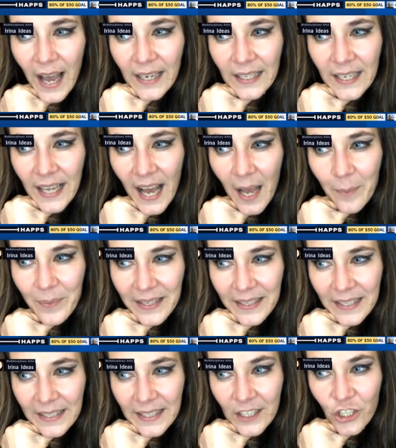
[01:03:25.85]

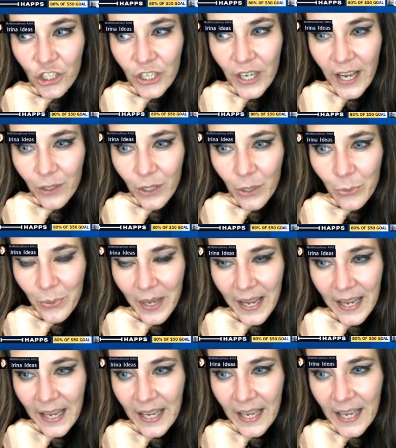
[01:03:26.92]
uninhabited, and genuine
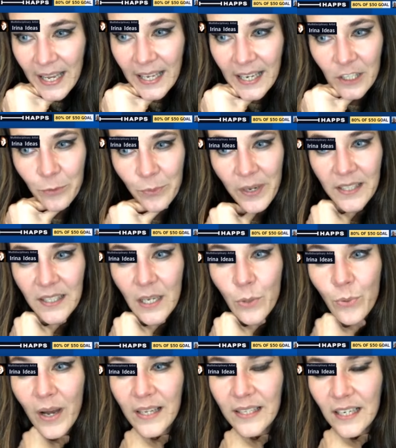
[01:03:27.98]
way in
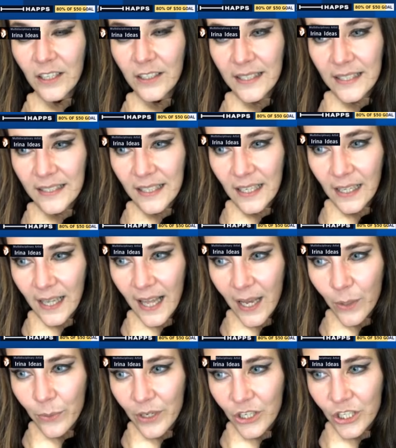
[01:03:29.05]
expressing one's artistic
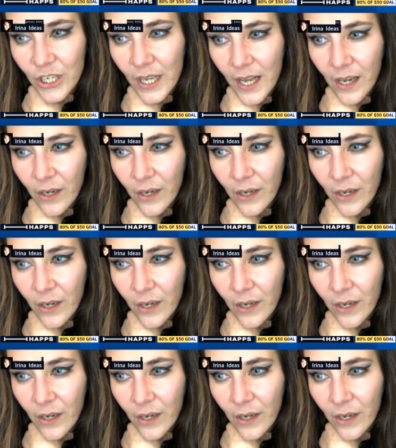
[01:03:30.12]
language.